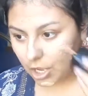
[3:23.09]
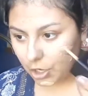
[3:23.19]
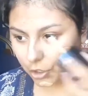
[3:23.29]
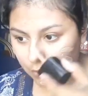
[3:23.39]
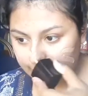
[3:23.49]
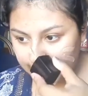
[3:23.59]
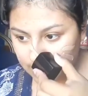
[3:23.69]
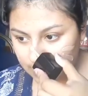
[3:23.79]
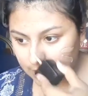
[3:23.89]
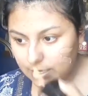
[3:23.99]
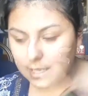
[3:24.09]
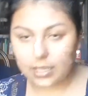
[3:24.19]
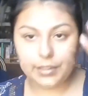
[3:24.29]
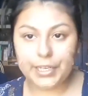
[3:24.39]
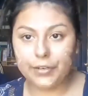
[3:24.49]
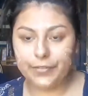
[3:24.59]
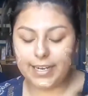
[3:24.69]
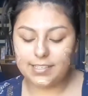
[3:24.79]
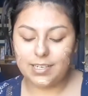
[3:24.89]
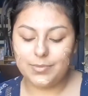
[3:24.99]
a great clear
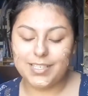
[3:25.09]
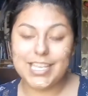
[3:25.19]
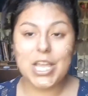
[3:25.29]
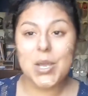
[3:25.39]
face and I'm just like,